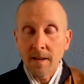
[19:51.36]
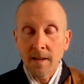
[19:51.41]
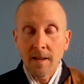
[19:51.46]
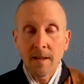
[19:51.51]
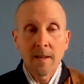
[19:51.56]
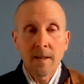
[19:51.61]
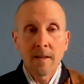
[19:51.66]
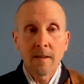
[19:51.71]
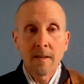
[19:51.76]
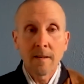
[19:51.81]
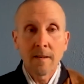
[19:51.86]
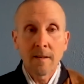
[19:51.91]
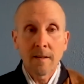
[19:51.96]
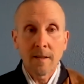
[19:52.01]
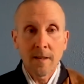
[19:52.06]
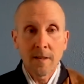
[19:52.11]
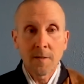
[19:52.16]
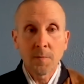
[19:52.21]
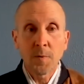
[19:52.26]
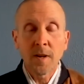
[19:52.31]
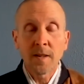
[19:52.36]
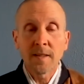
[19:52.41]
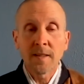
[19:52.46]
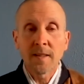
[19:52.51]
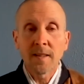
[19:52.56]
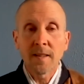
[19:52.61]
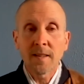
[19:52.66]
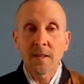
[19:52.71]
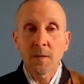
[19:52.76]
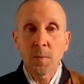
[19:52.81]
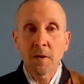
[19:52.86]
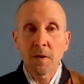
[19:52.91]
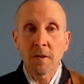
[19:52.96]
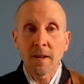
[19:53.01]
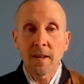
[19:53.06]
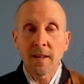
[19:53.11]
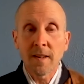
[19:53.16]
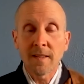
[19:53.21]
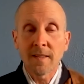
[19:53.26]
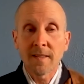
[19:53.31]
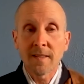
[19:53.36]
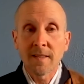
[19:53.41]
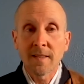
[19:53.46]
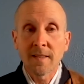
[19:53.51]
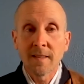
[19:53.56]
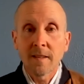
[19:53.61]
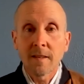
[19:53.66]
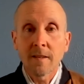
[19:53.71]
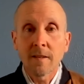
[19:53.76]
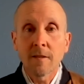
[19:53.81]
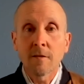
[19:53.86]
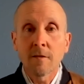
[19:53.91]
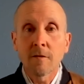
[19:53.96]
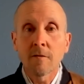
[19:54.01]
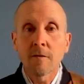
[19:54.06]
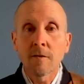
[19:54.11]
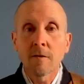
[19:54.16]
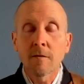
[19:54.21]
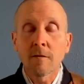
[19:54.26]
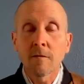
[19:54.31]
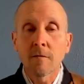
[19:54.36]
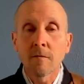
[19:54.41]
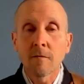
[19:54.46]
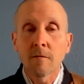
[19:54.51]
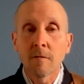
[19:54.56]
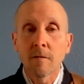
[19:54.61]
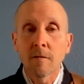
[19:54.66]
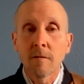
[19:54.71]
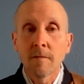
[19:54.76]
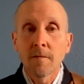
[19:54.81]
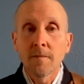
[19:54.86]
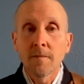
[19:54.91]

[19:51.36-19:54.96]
in this present experience due to